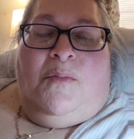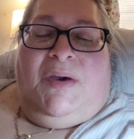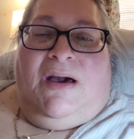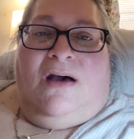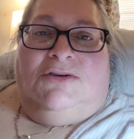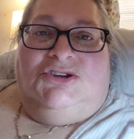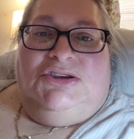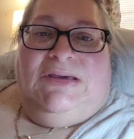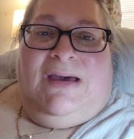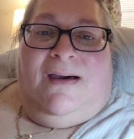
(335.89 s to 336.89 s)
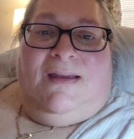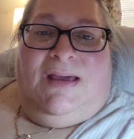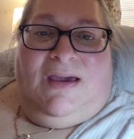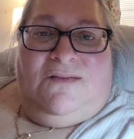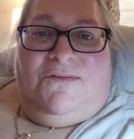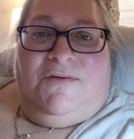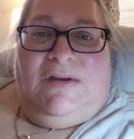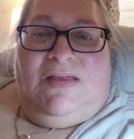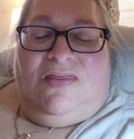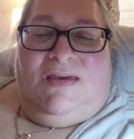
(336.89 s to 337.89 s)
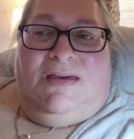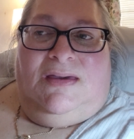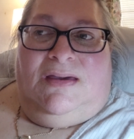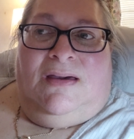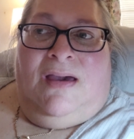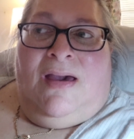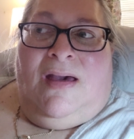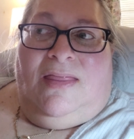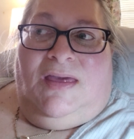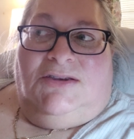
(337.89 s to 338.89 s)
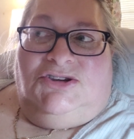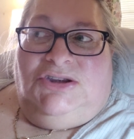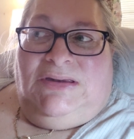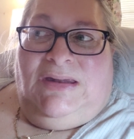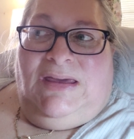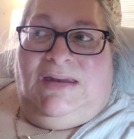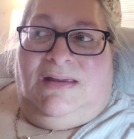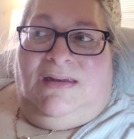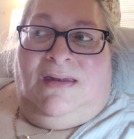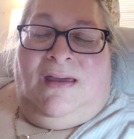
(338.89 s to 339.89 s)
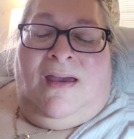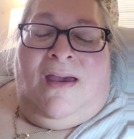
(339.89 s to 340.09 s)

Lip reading: because she got everything that she needed